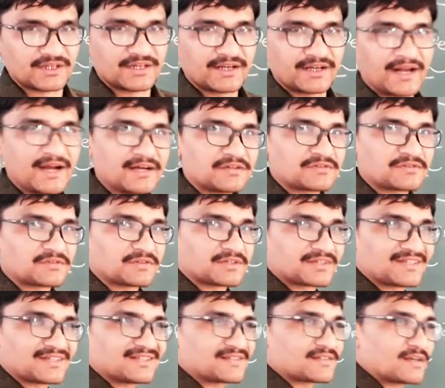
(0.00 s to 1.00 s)
right, so
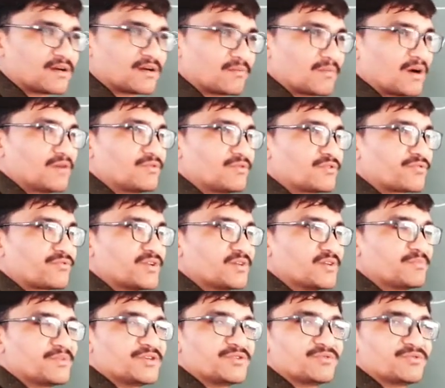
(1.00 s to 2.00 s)
this amount
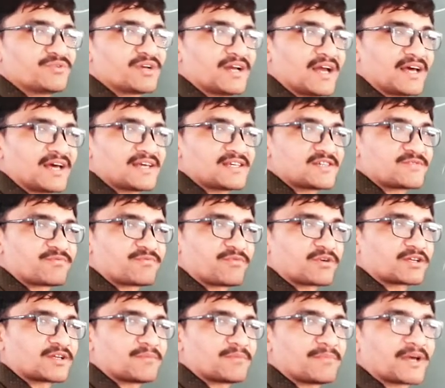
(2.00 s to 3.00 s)
will be utilized
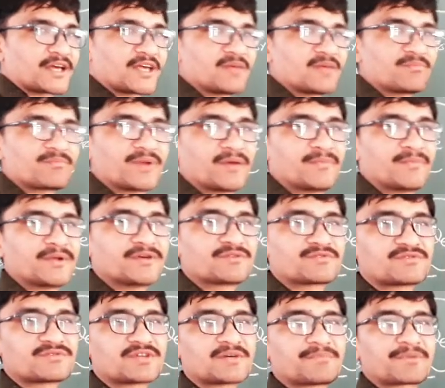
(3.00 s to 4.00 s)
for the making payment
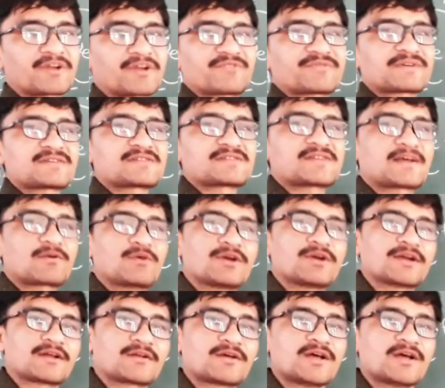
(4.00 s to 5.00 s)
to the preference
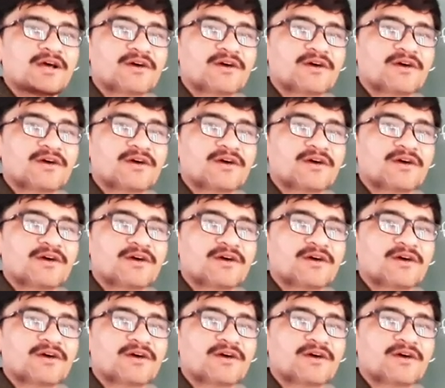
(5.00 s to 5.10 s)
shareholder